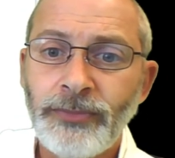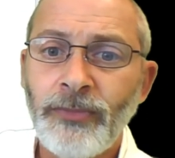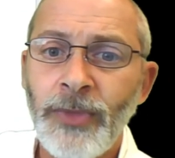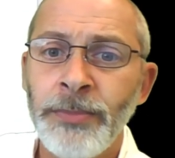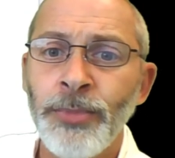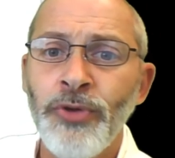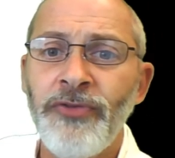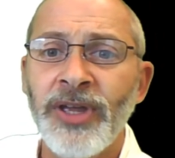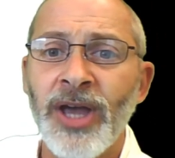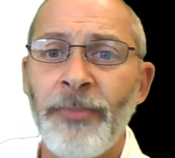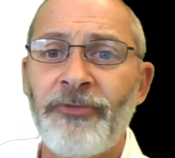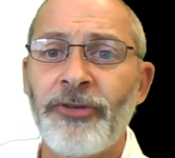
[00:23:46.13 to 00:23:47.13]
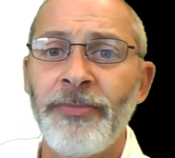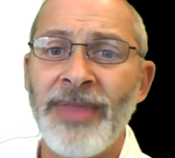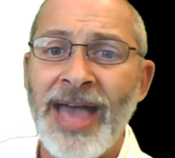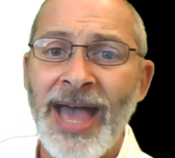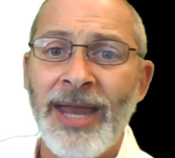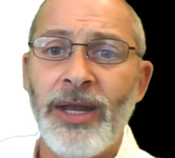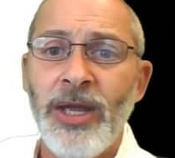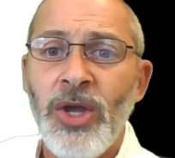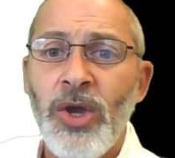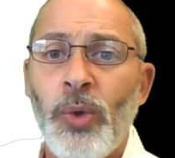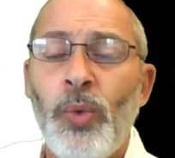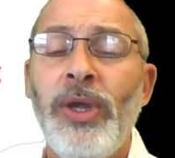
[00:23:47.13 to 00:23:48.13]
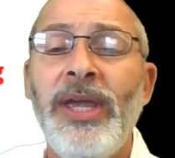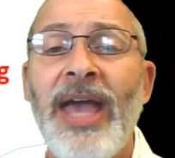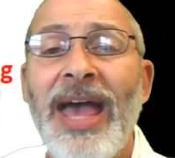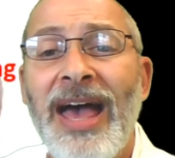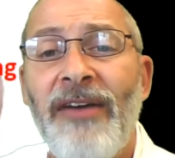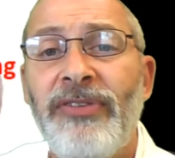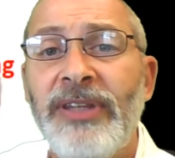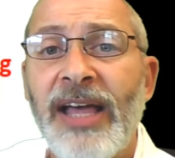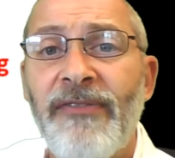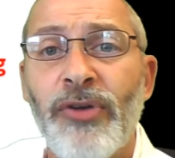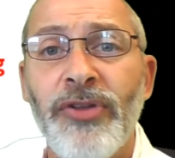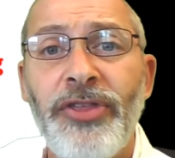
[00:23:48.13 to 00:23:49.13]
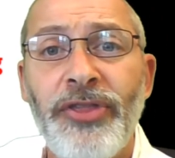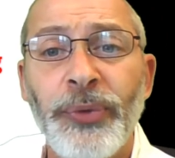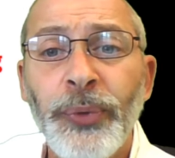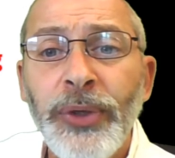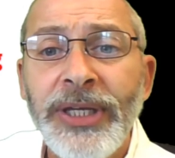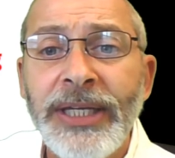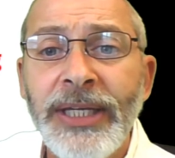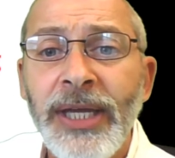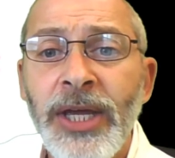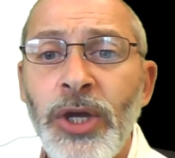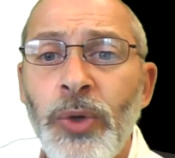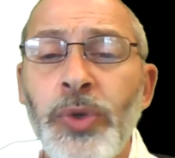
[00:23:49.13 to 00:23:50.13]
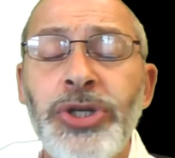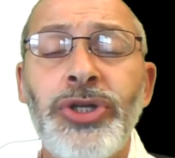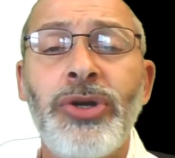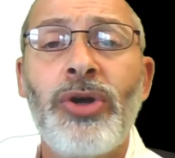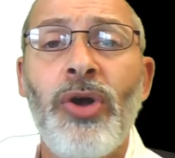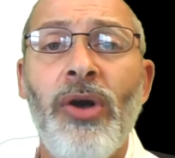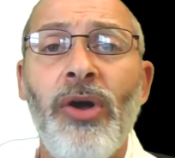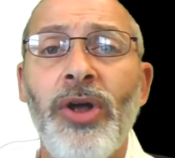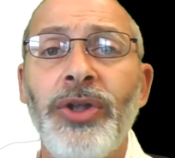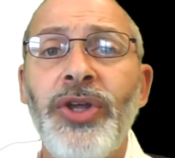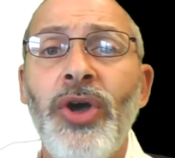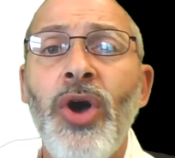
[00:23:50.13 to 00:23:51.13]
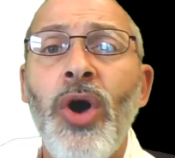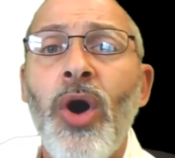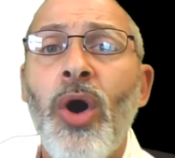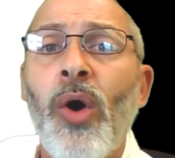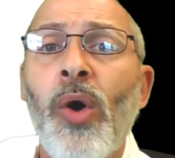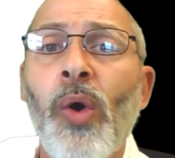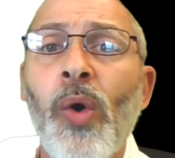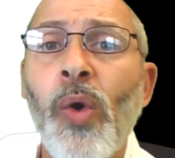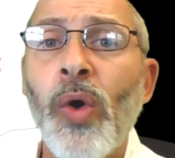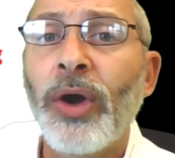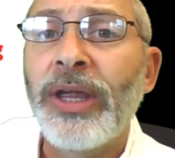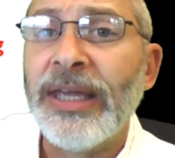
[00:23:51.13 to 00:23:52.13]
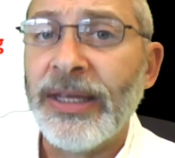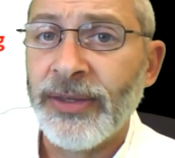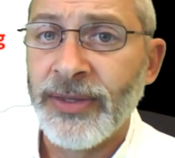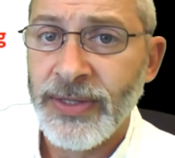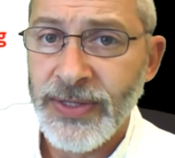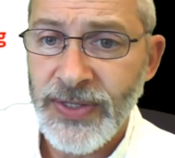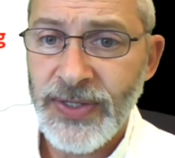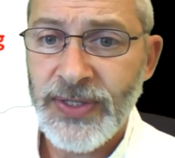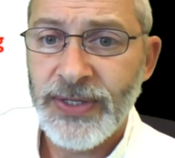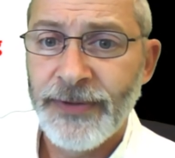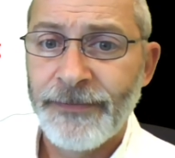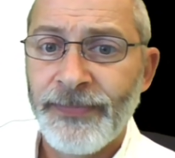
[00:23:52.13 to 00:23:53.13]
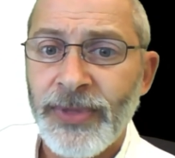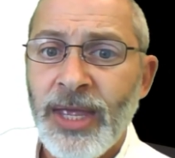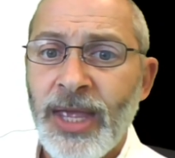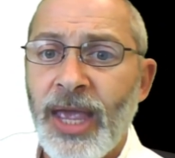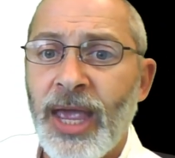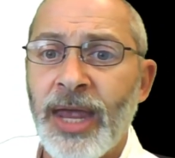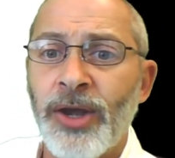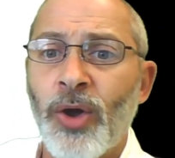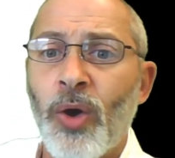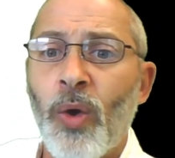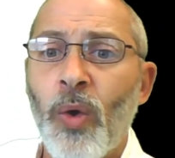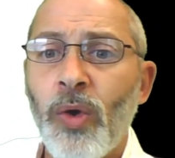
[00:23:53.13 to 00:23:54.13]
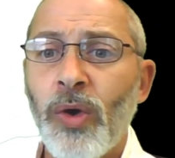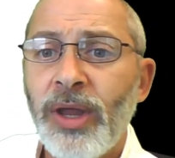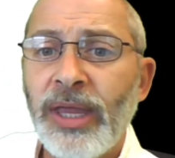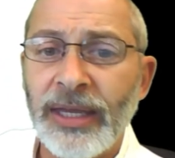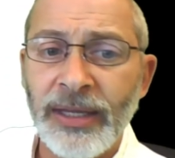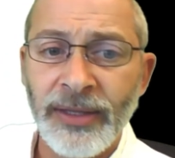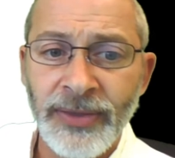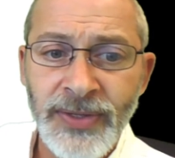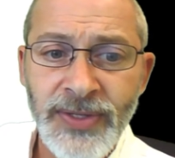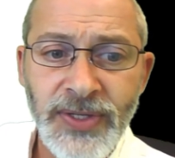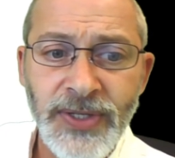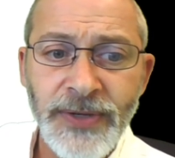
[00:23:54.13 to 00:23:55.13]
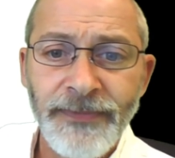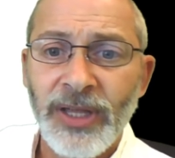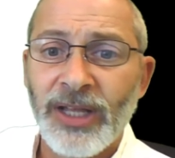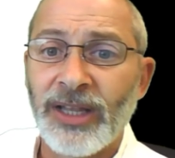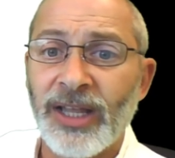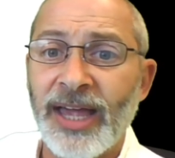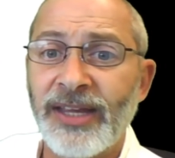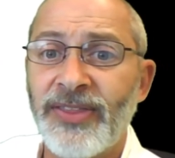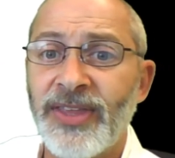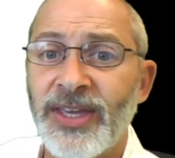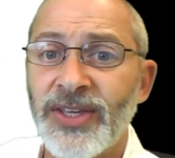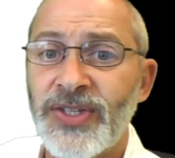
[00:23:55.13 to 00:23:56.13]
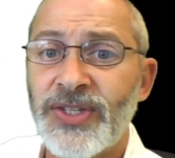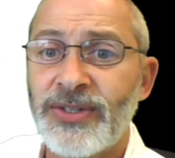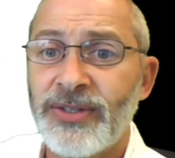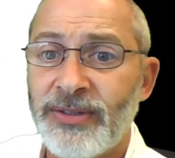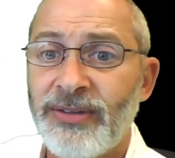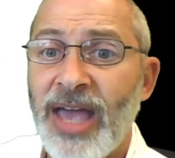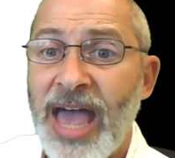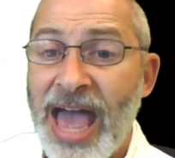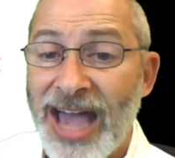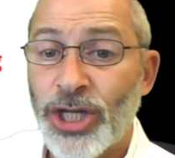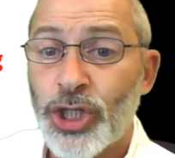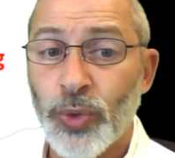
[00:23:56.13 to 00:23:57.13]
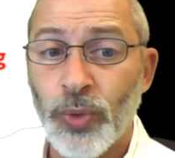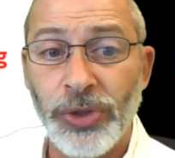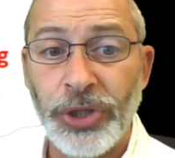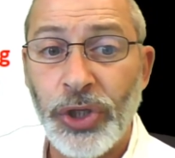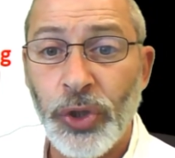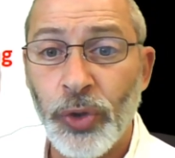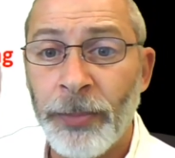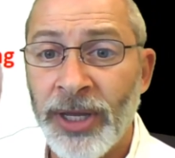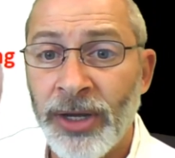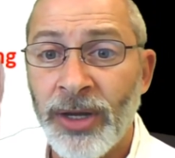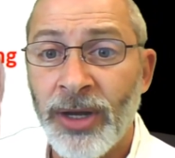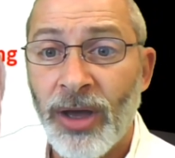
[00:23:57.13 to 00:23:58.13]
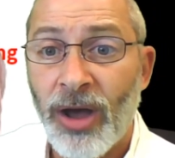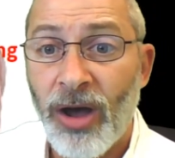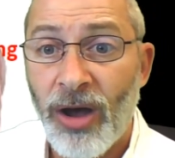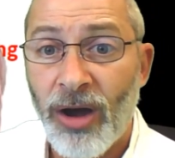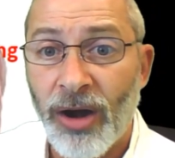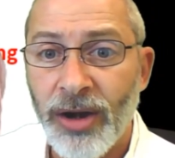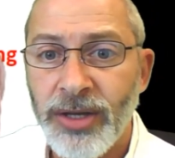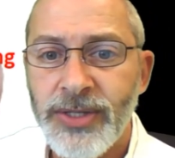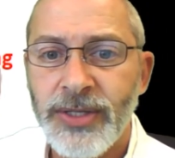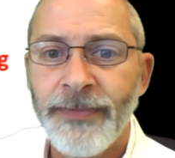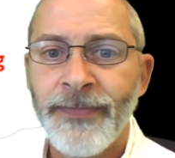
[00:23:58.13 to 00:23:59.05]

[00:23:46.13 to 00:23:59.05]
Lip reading: Moving up from that, we have level 3, which are called organs. And organs, like this actual human heart,